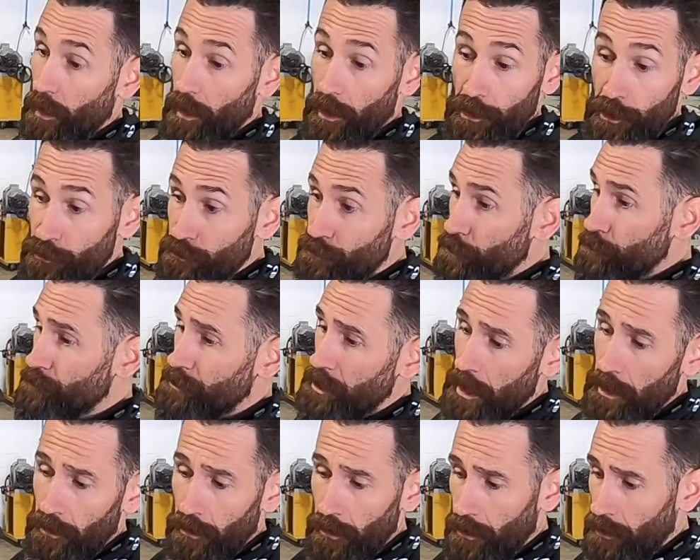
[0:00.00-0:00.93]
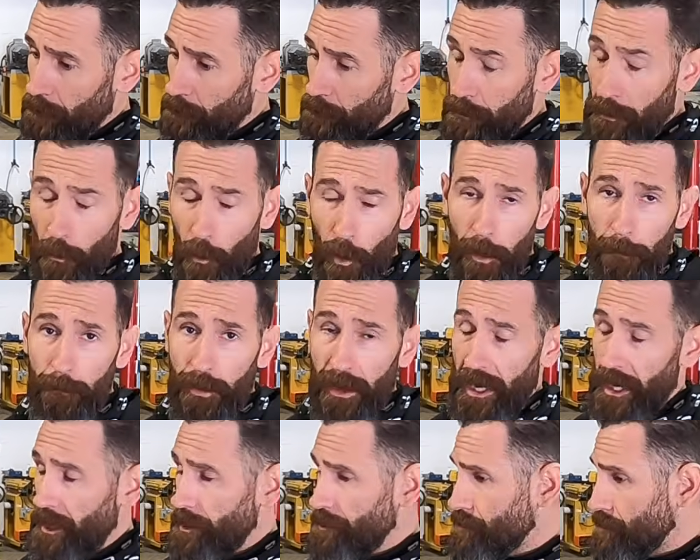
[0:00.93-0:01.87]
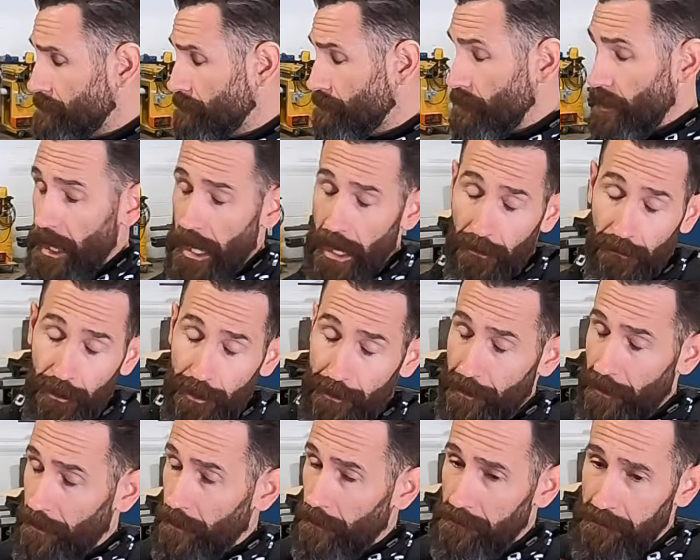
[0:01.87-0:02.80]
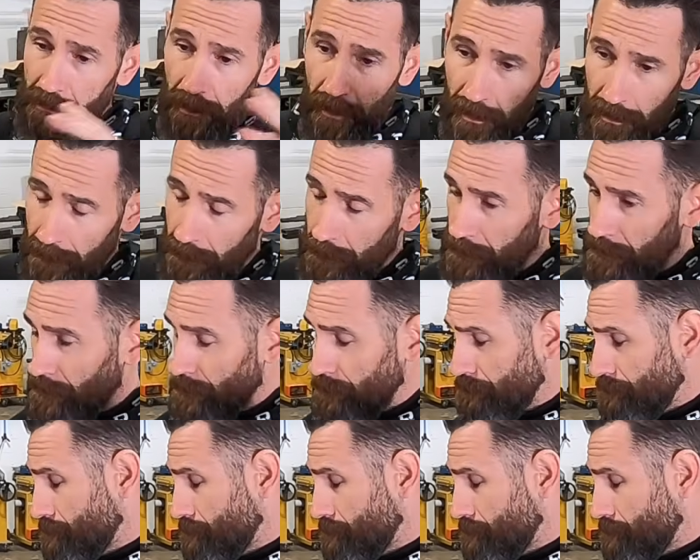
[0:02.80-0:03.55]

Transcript: YouTube channel and web page and everything that goes along with